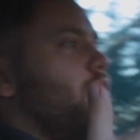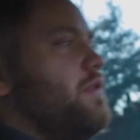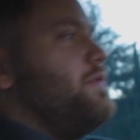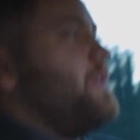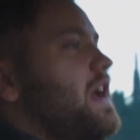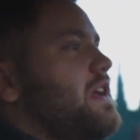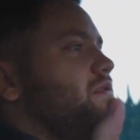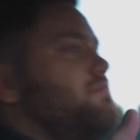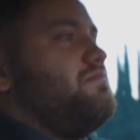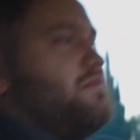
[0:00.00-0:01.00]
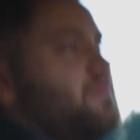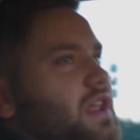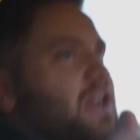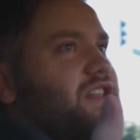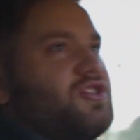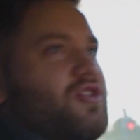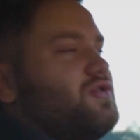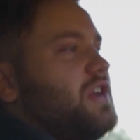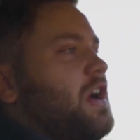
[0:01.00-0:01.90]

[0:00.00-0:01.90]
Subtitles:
If that just shows you